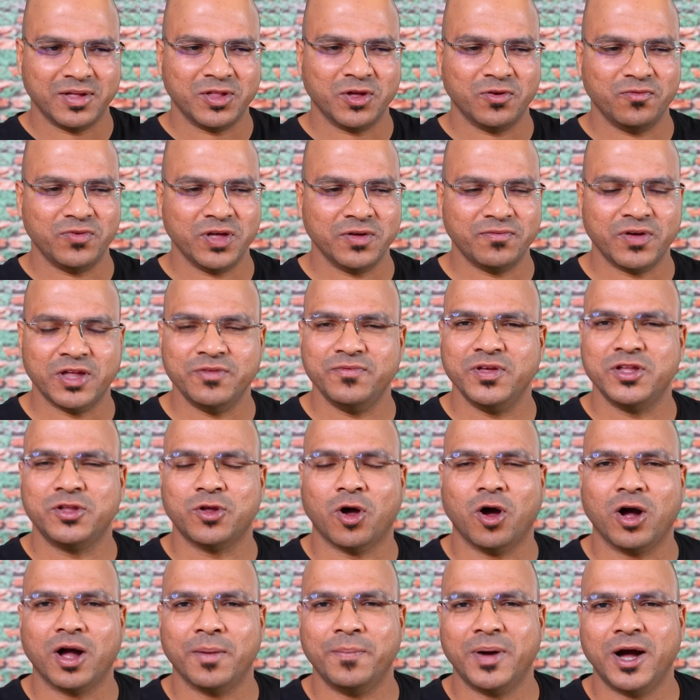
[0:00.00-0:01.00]
You know, we, when we
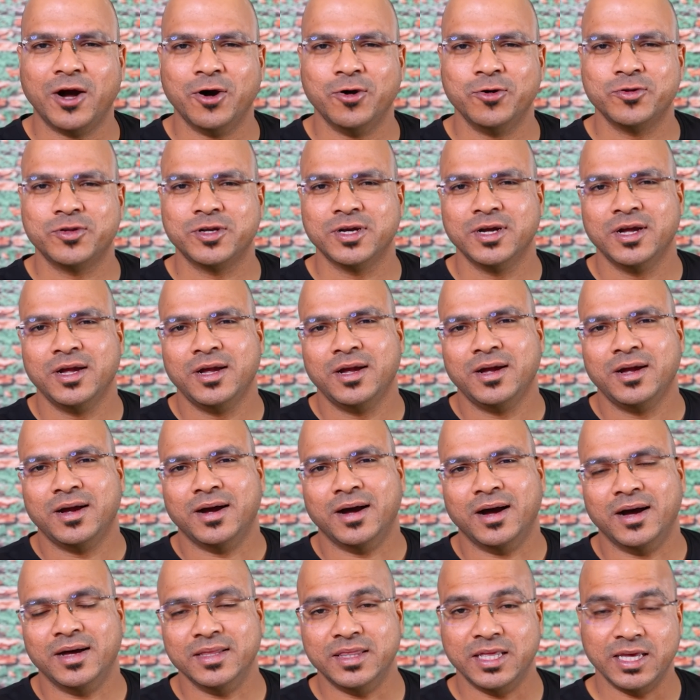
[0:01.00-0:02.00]
talk about
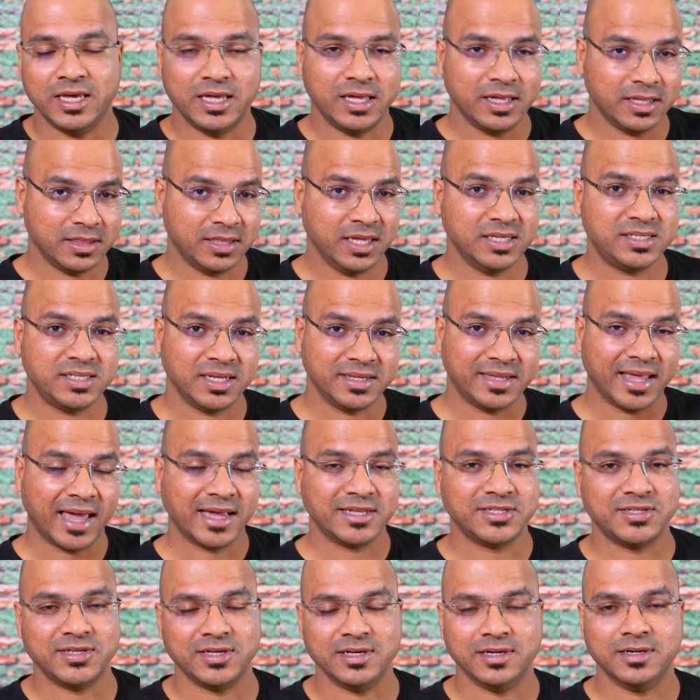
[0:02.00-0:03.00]
uh, the this
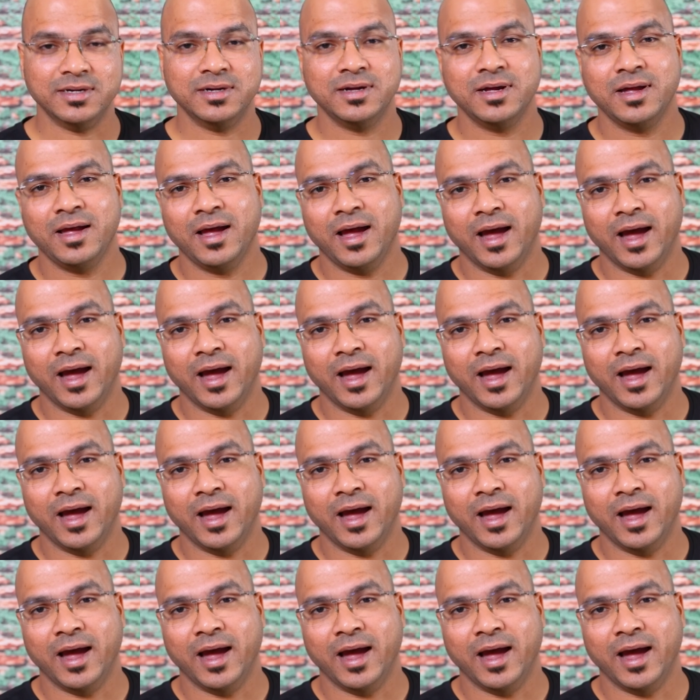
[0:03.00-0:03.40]
syntax here,